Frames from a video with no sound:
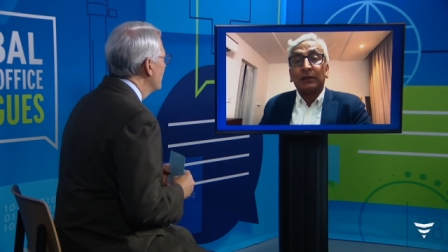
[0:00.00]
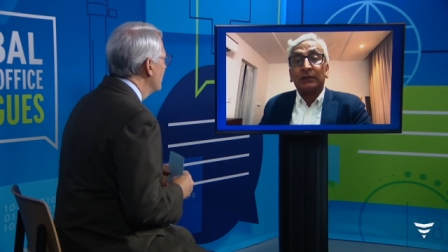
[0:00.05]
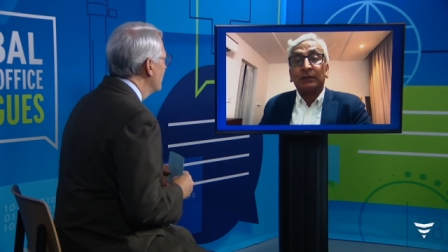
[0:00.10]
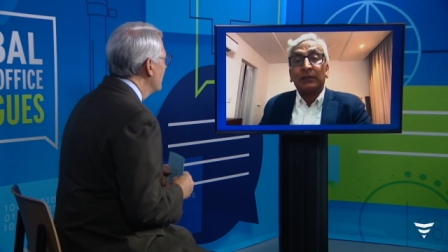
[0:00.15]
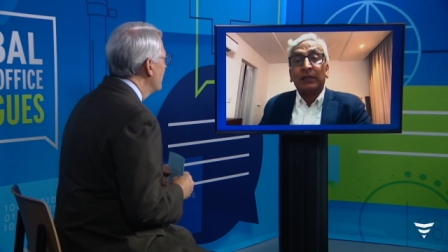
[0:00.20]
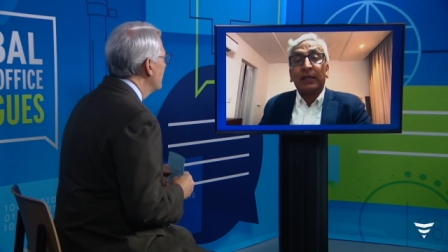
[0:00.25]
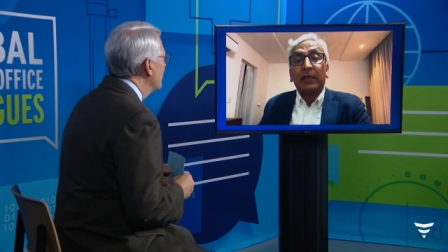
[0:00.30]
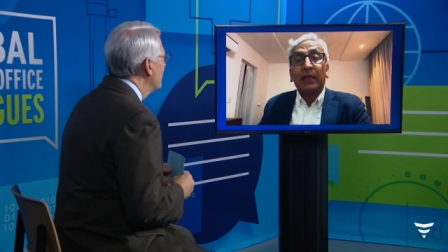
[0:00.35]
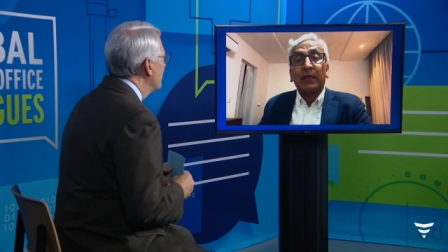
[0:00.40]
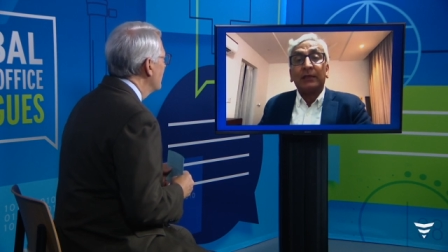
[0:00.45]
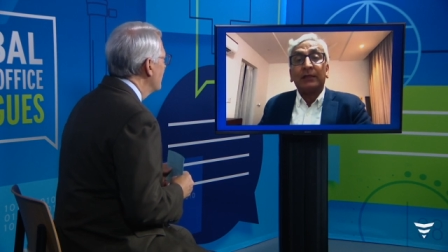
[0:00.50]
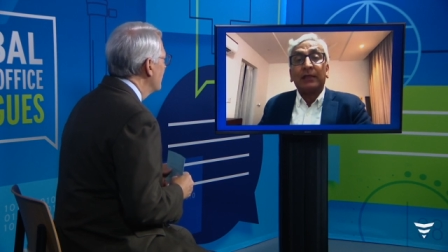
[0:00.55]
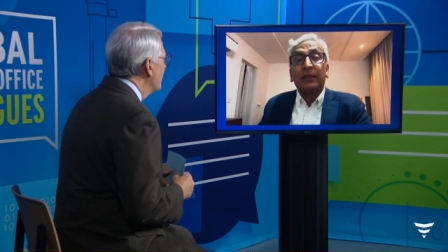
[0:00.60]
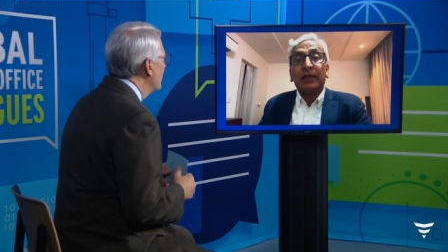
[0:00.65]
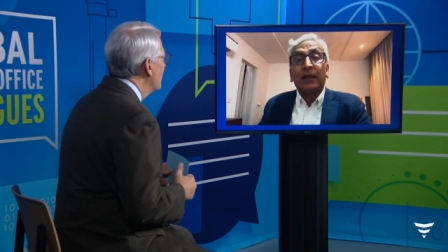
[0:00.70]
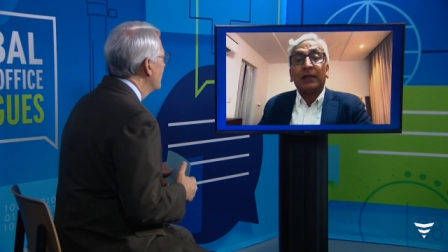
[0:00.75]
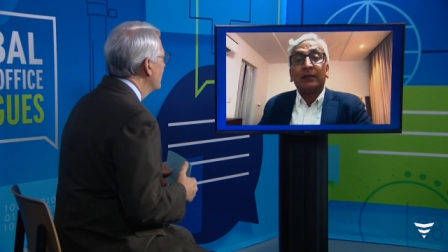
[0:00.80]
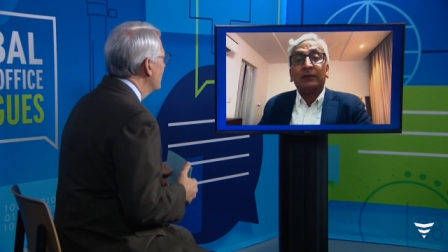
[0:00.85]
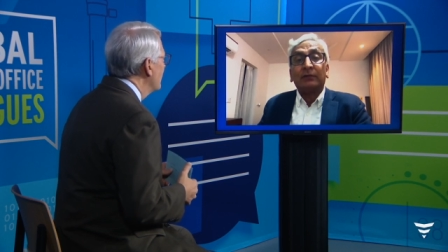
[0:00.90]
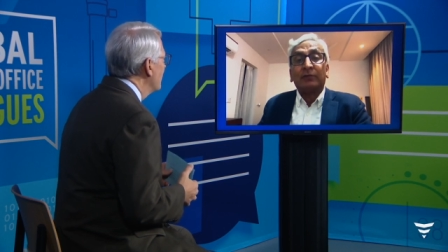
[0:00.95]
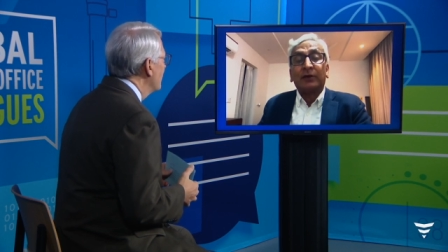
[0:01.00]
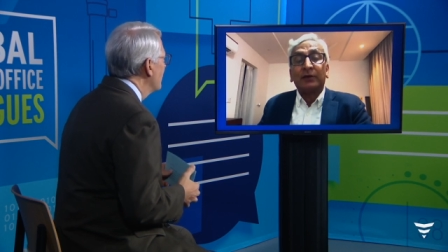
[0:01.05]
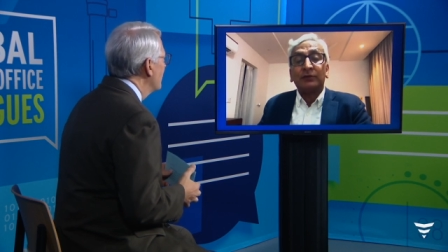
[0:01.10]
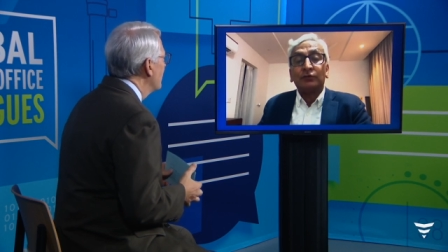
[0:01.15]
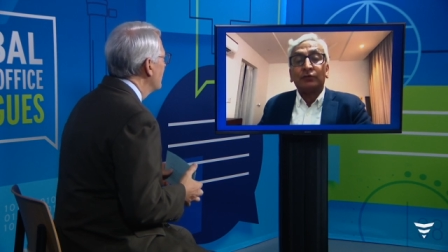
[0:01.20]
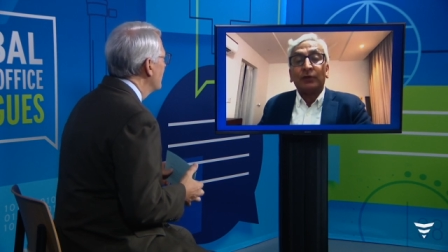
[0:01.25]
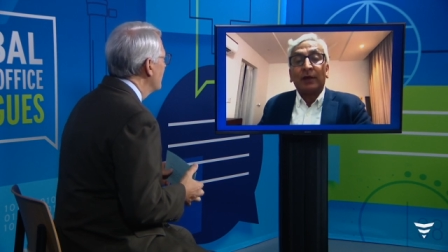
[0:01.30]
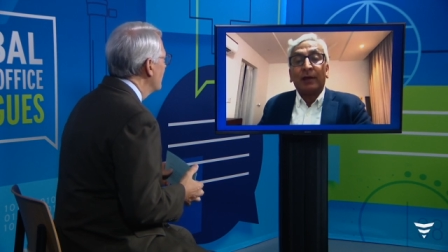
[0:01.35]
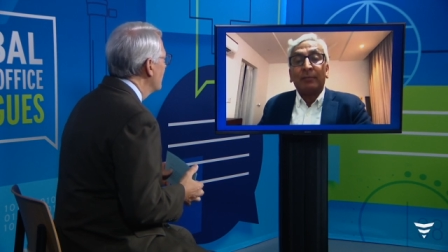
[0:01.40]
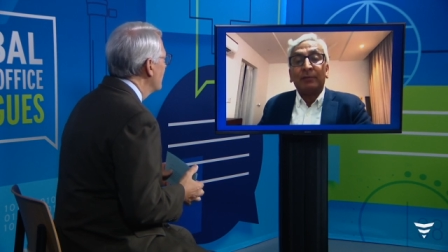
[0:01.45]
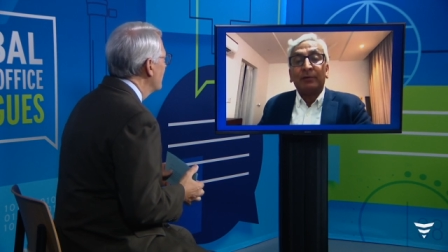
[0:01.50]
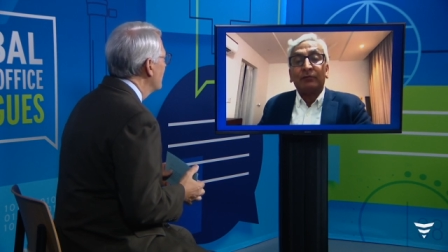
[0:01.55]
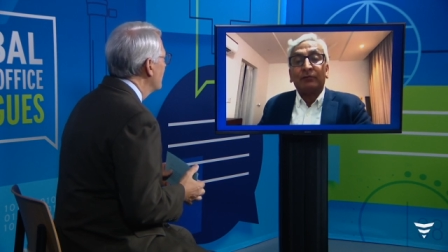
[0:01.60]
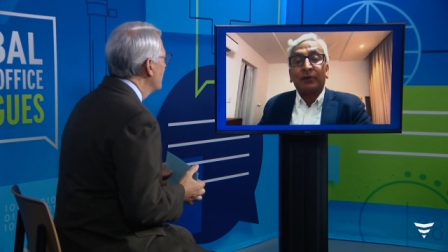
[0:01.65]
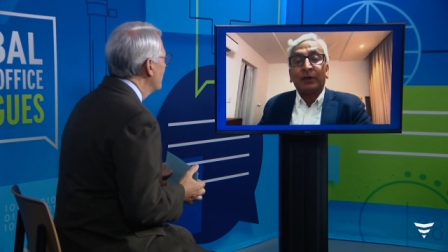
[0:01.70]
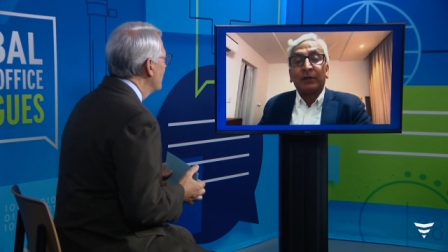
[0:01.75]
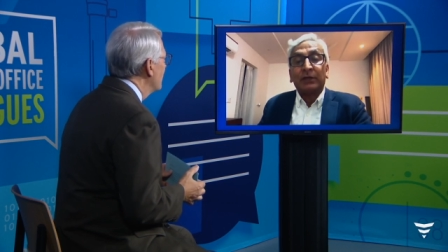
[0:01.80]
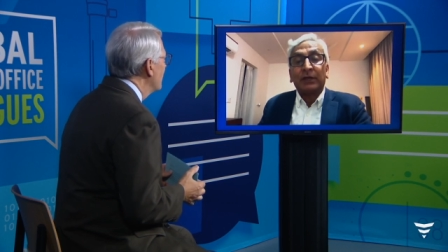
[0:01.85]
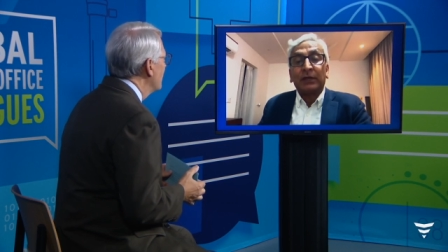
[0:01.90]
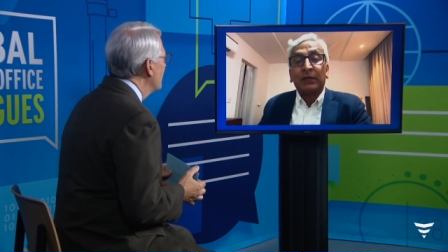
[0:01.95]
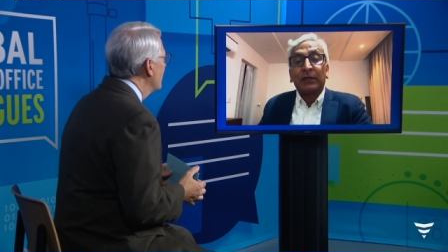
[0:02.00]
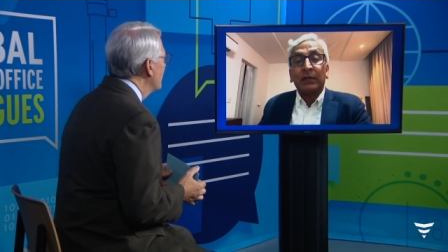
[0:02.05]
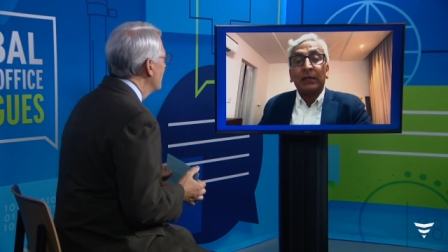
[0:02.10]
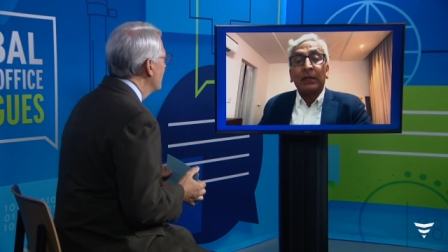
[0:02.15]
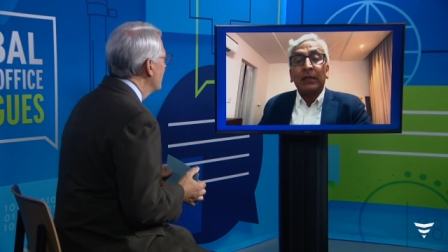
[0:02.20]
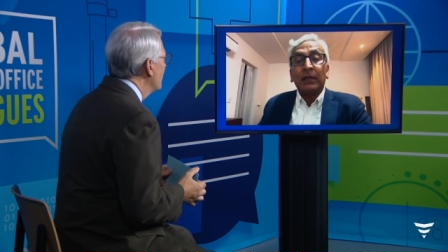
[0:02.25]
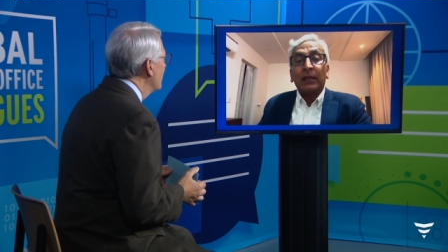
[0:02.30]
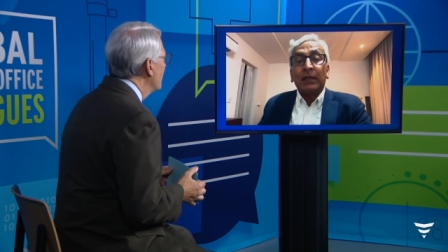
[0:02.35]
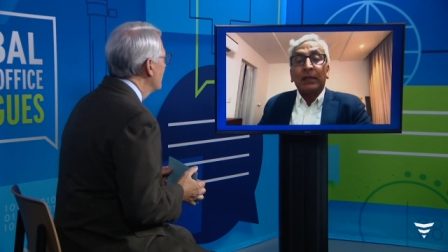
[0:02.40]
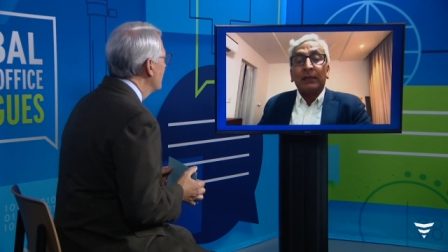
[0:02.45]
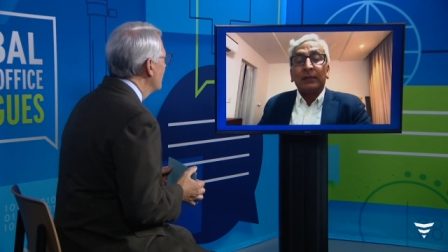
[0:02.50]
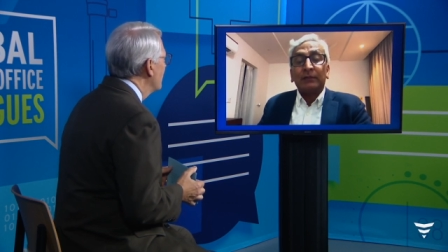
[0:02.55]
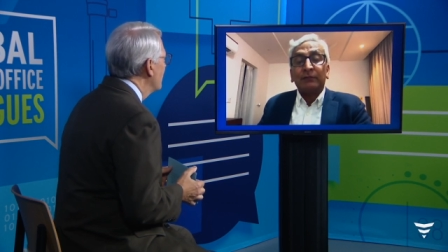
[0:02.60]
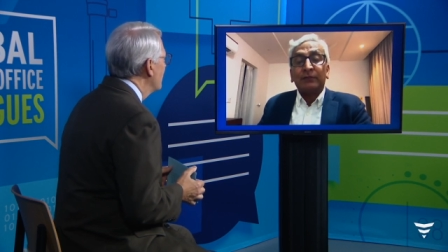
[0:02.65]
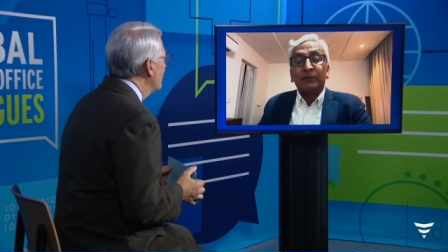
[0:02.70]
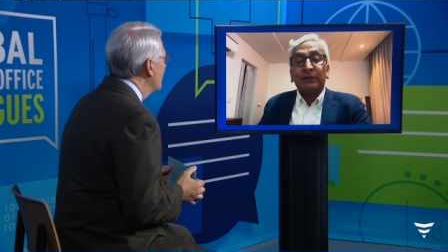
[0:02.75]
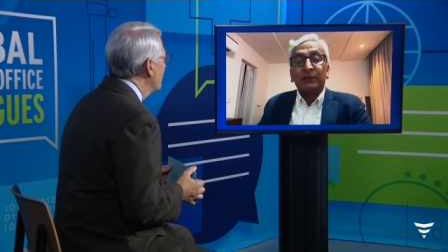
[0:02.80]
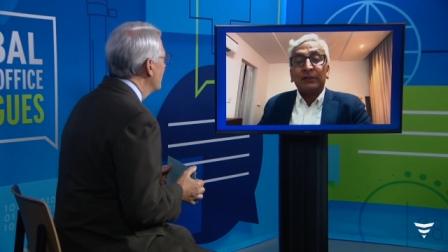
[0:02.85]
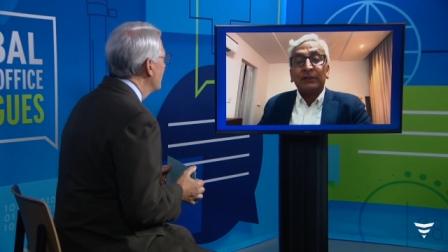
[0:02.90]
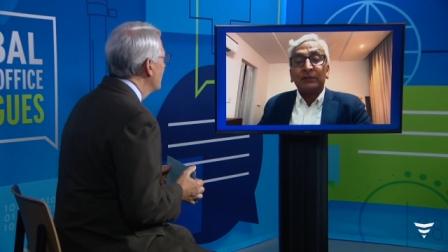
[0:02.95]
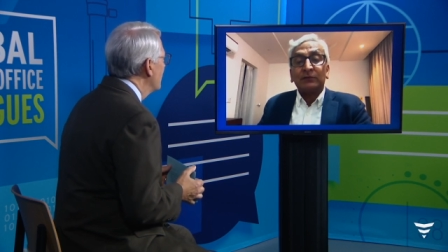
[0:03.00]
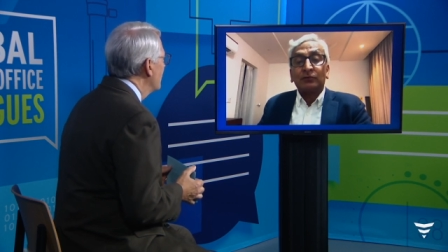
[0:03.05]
They are the ones who have been working with these